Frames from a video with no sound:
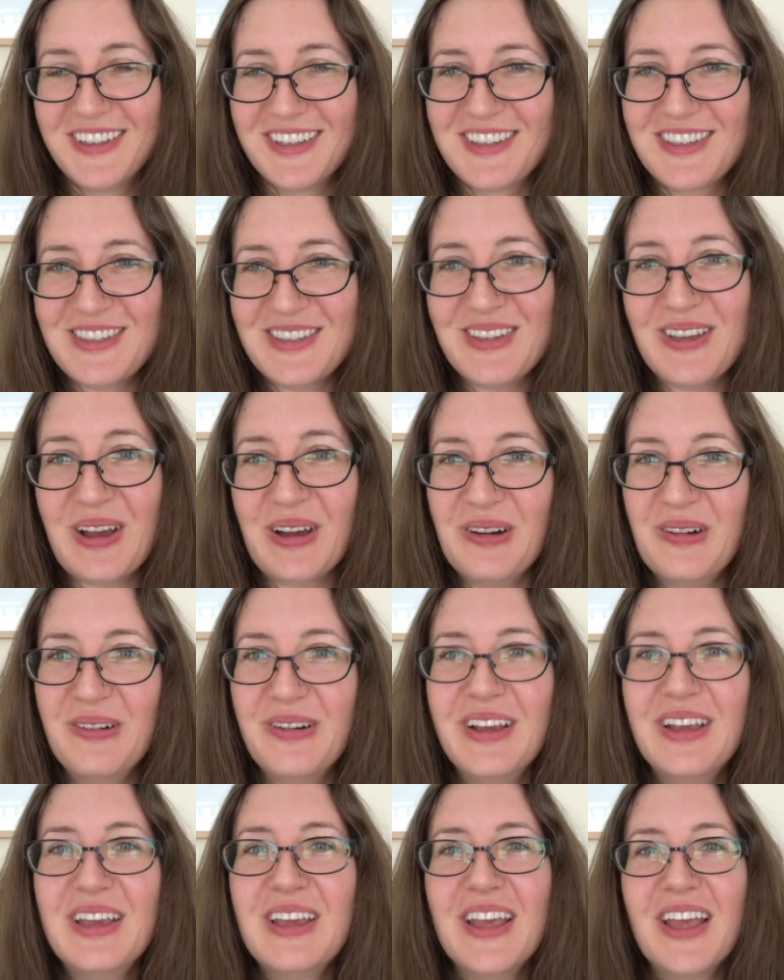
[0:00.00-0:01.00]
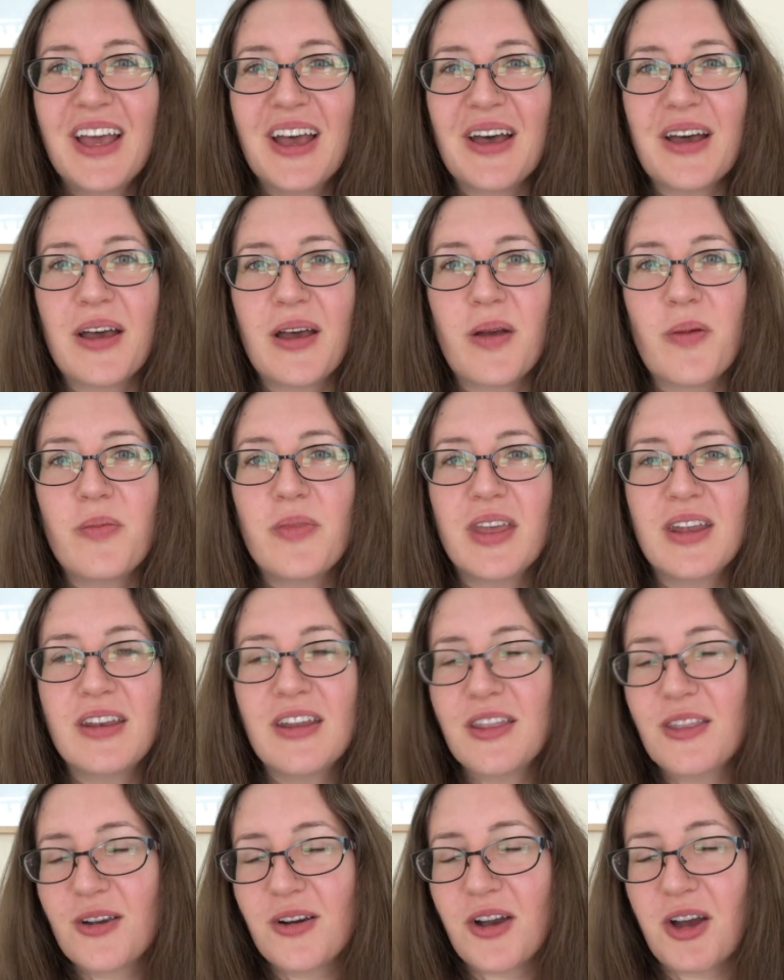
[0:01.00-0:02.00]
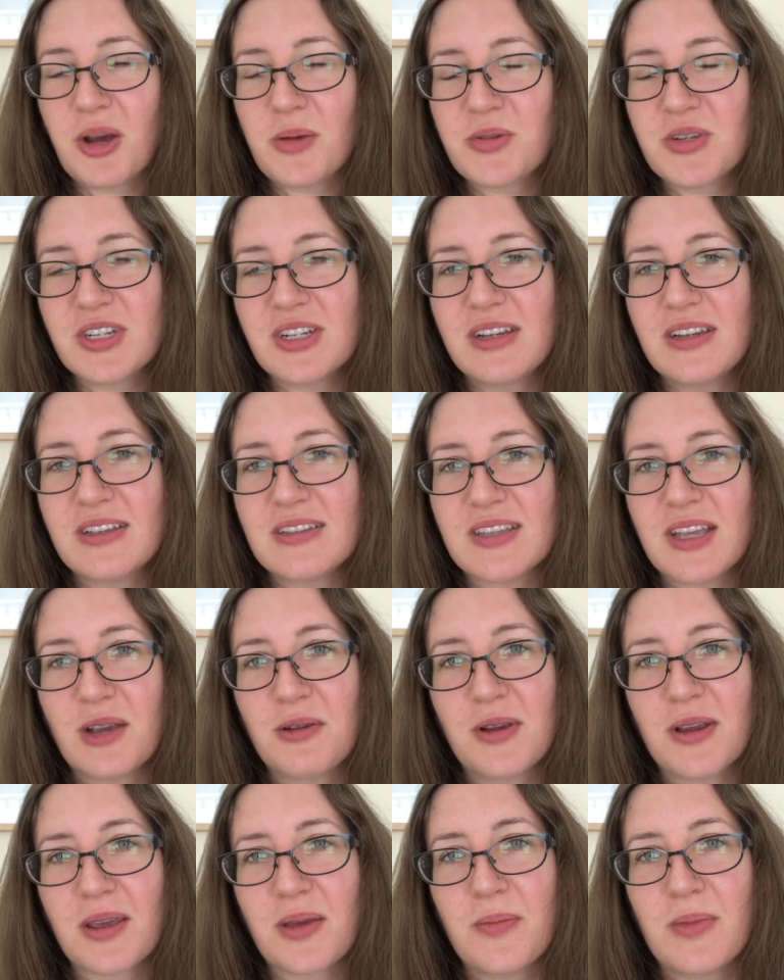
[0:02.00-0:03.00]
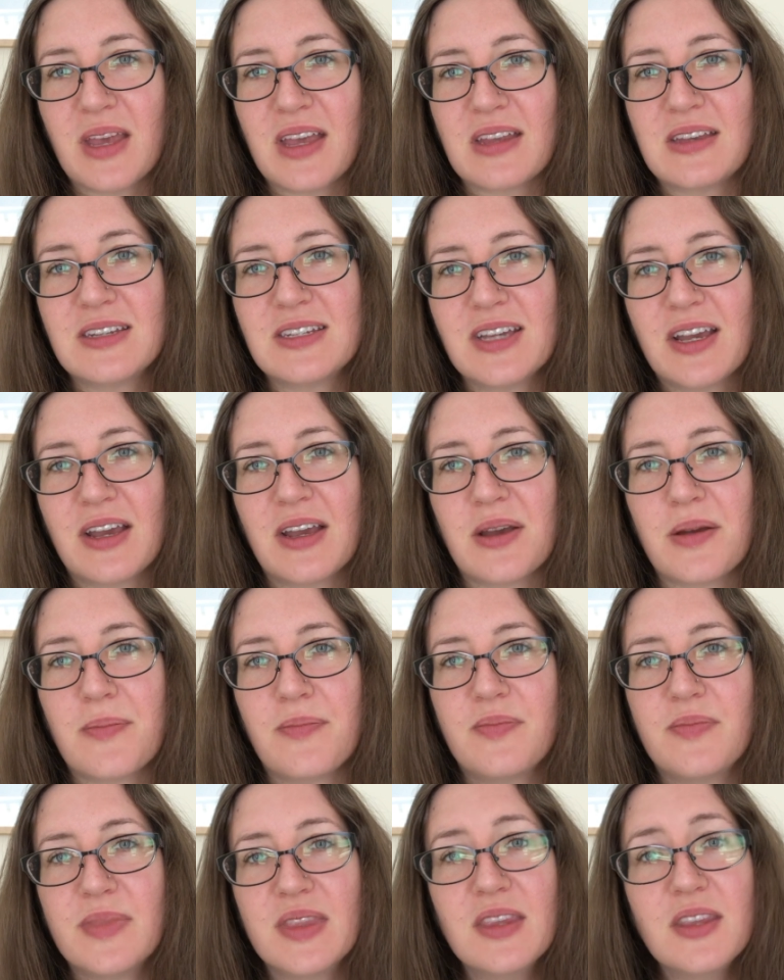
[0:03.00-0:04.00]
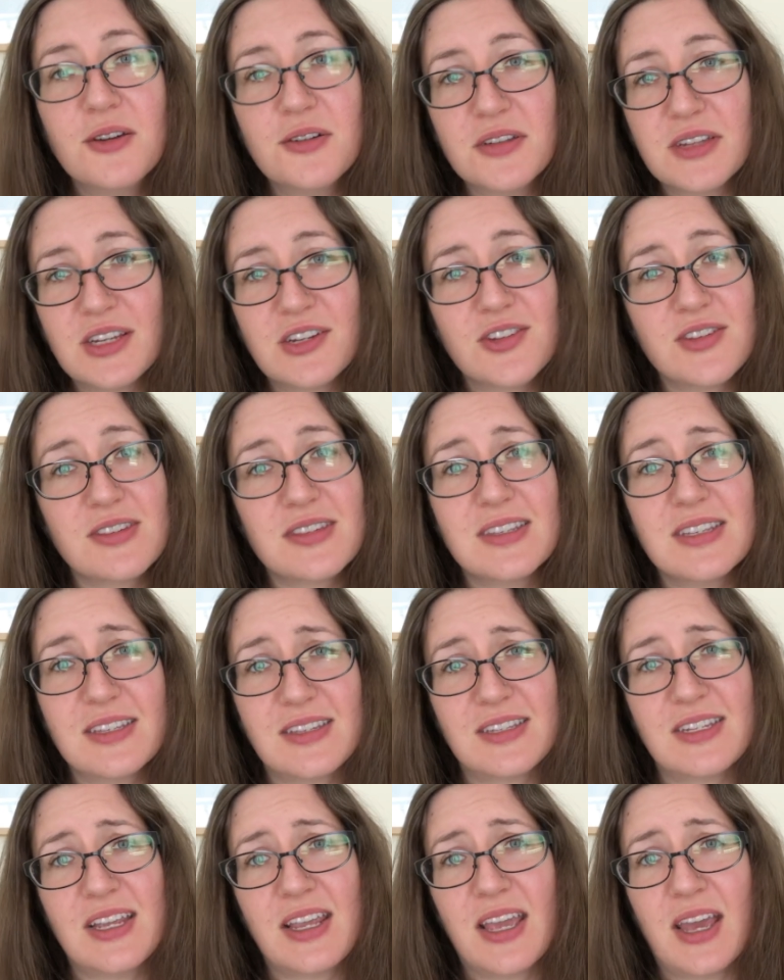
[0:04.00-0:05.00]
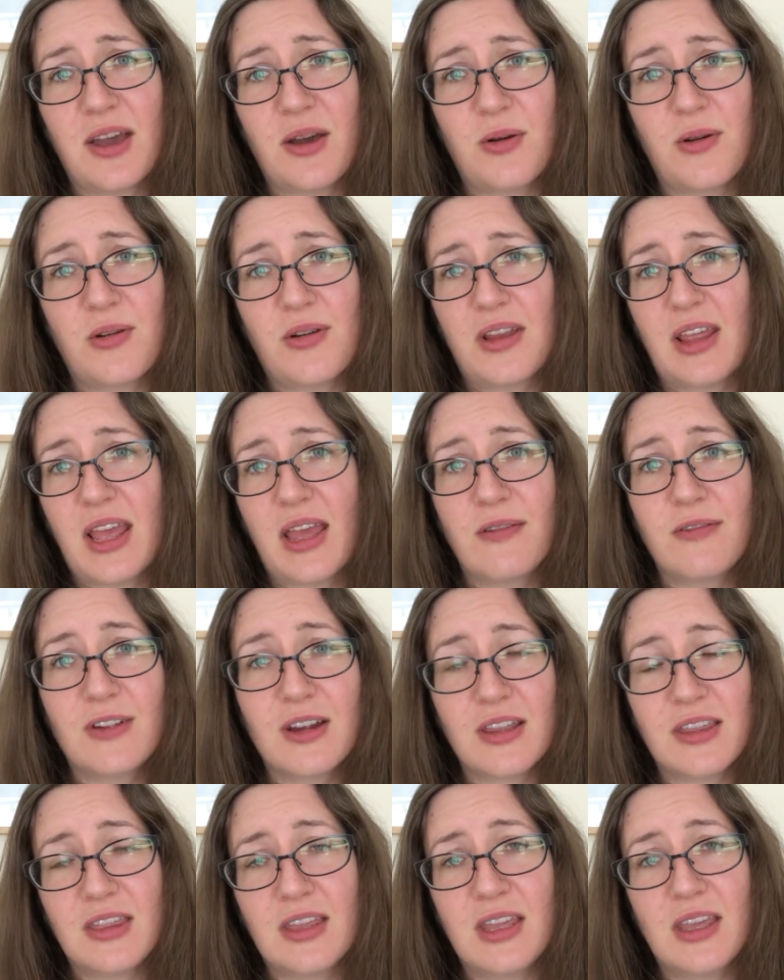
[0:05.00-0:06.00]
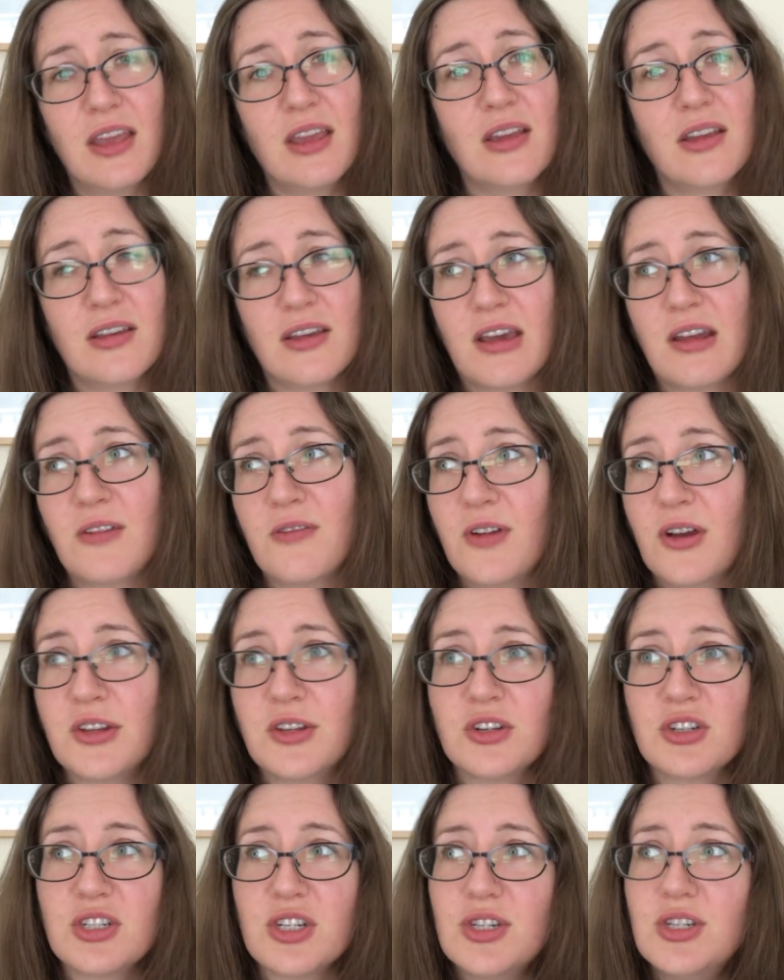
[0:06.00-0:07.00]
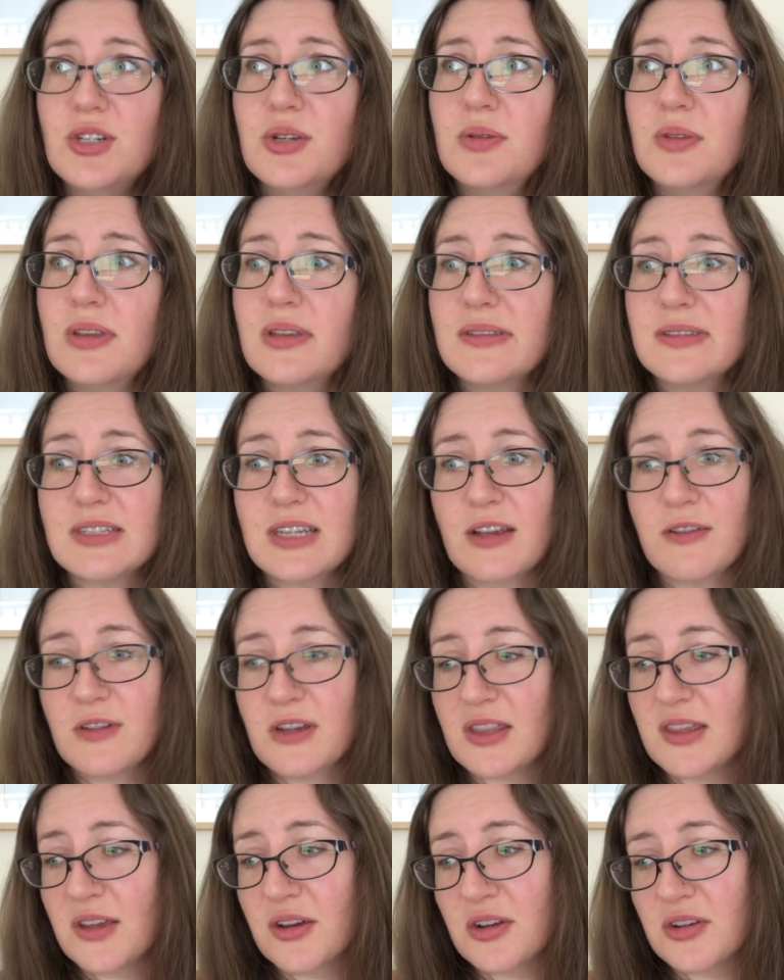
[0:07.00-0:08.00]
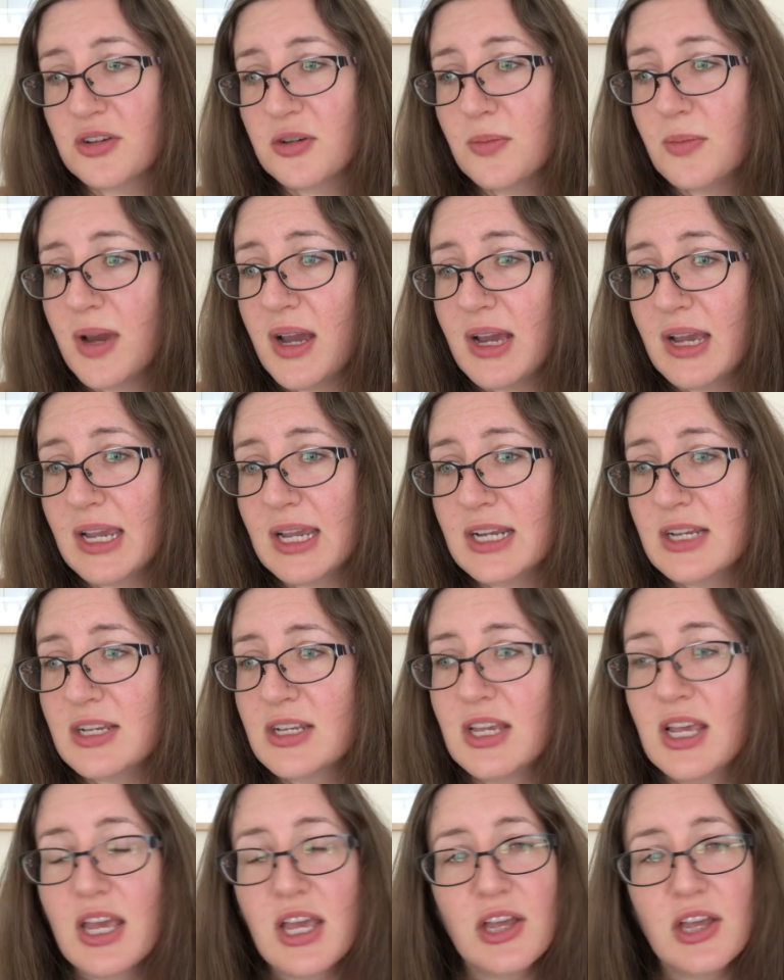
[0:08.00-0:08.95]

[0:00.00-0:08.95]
So another option is, I recommend literally just listing out everything kind of on your to-do list, everything on your mind,